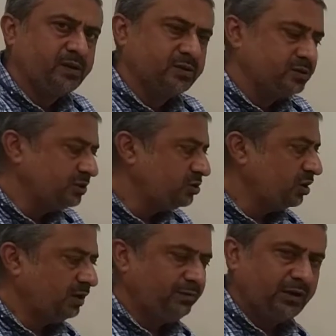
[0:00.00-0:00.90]
Since you are
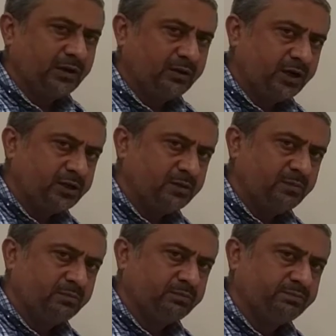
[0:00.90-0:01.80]
having greater
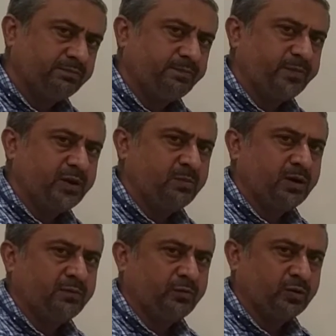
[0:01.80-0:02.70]

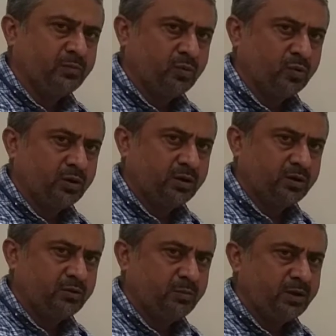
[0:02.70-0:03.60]
demand for the board,
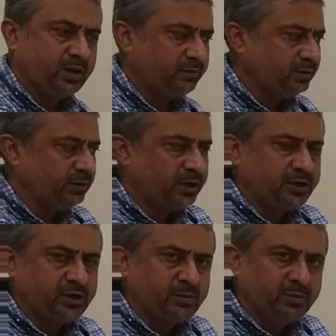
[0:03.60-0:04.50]
you will be having
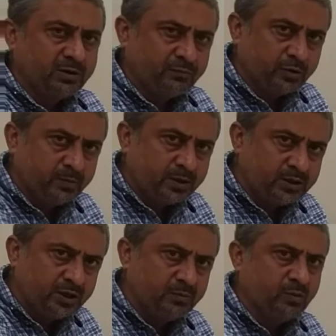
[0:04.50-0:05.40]
greater demand for the
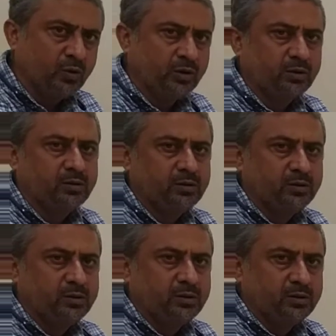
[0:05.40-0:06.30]
particle board.
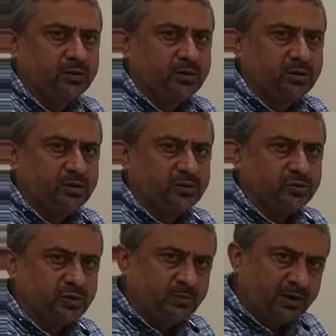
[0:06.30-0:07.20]
So
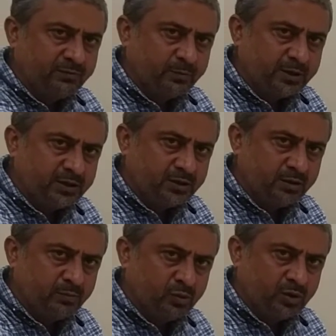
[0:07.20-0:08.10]
demand for particle
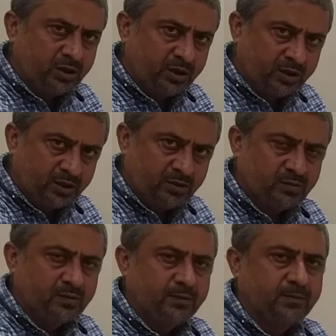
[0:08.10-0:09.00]
board is
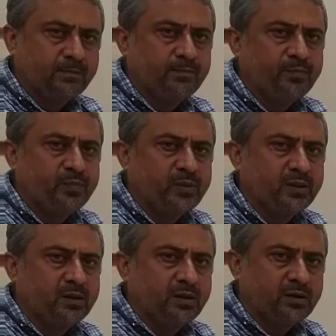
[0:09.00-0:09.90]

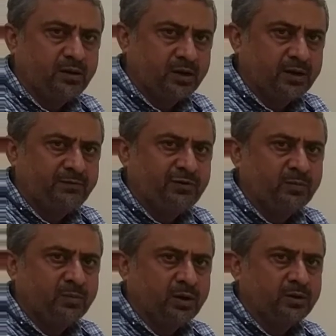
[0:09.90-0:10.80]
derived
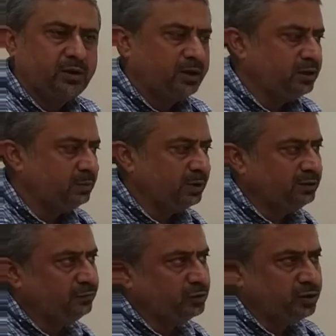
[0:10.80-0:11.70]
demand, and
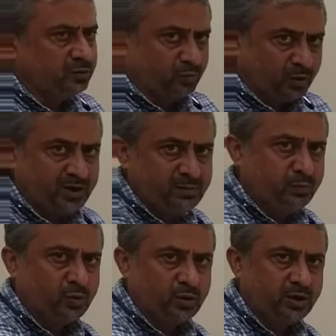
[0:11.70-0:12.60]
demand for this white
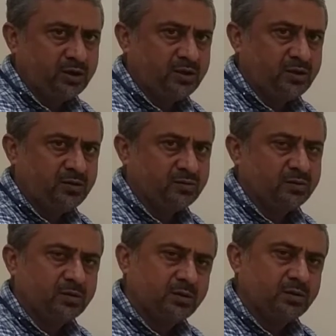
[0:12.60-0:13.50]
board is
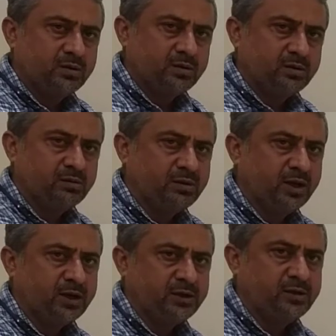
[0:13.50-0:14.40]

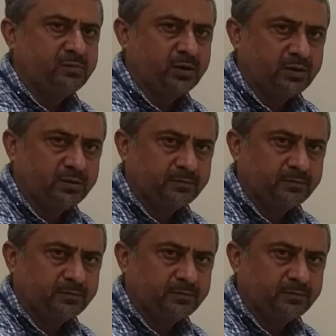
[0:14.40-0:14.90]
direct demand.